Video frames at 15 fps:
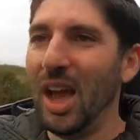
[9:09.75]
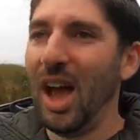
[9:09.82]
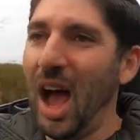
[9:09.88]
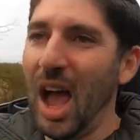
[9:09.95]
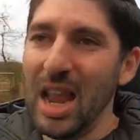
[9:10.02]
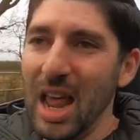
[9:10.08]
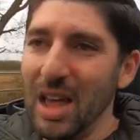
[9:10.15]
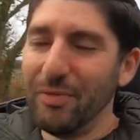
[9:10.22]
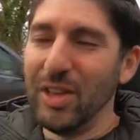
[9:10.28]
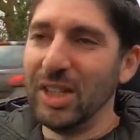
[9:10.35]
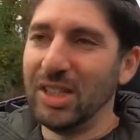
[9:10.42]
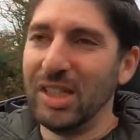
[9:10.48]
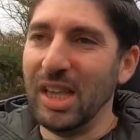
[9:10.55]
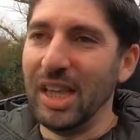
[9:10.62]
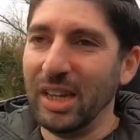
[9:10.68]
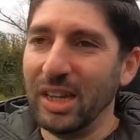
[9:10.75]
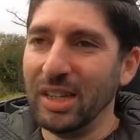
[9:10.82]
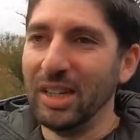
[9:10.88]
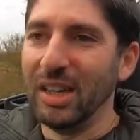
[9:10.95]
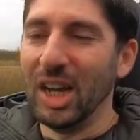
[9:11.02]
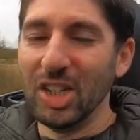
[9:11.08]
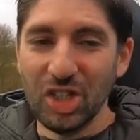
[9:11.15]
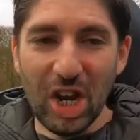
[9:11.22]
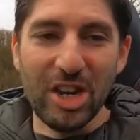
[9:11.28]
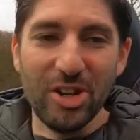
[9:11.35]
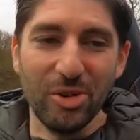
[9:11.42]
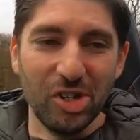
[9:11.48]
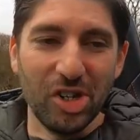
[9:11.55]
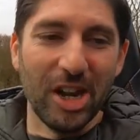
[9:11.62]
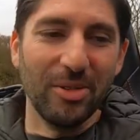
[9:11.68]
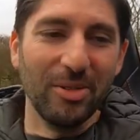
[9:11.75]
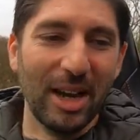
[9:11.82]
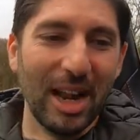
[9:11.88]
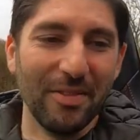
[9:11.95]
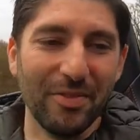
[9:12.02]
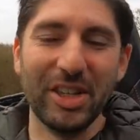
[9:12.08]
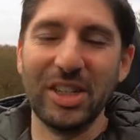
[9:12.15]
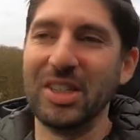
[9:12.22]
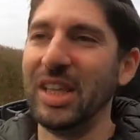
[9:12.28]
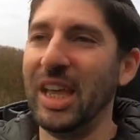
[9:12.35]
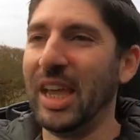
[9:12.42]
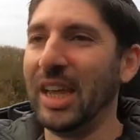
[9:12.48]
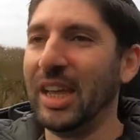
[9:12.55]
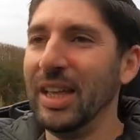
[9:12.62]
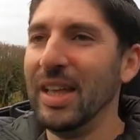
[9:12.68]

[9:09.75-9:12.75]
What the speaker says: I love this thing. I genuinely love this thing.